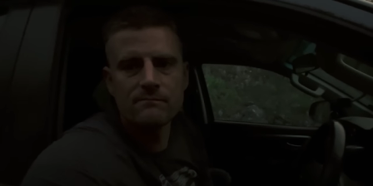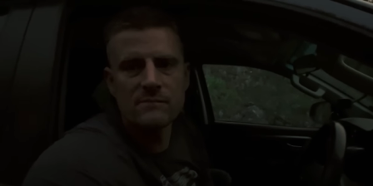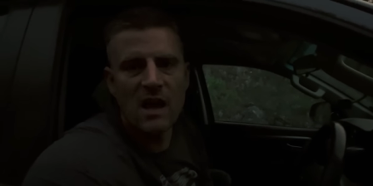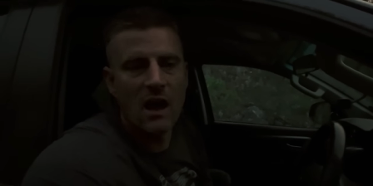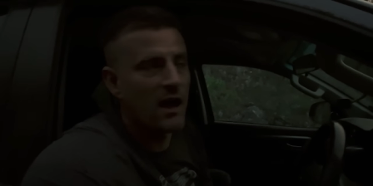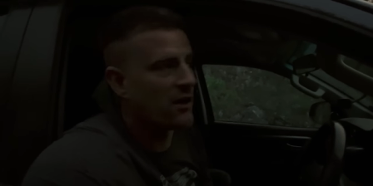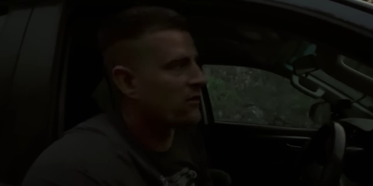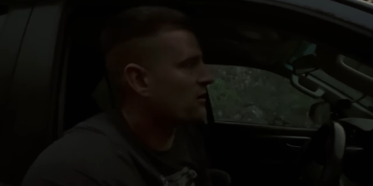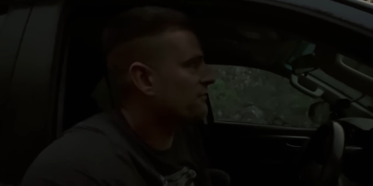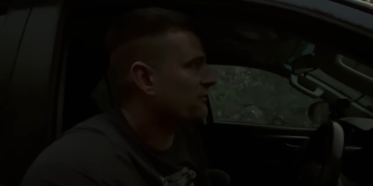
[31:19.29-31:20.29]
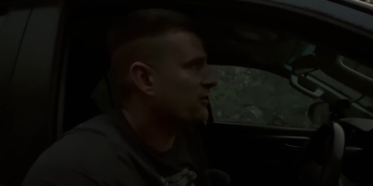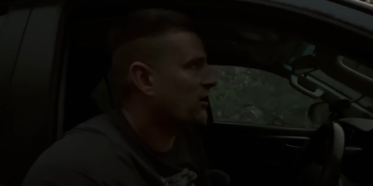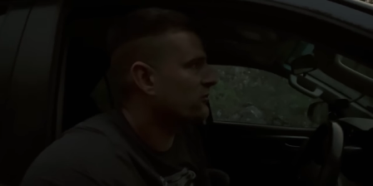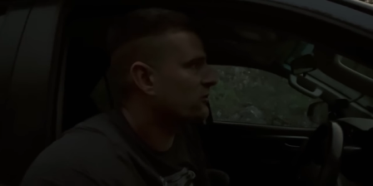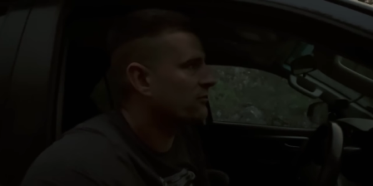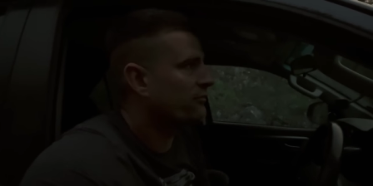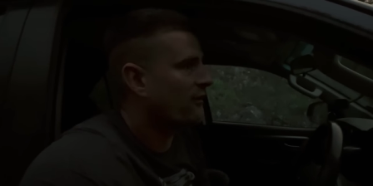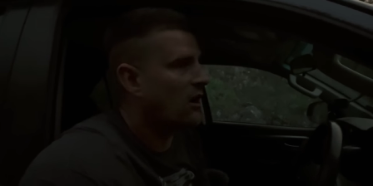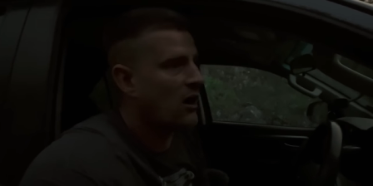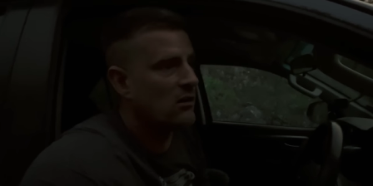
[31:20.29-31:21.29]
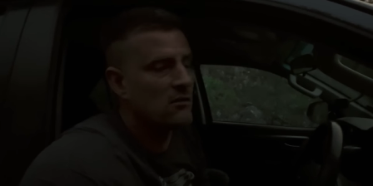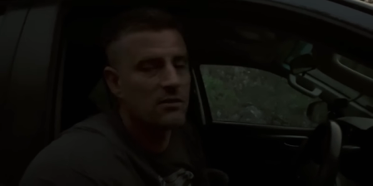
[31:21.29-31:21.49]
Yeah, I don't know if I've gone too far.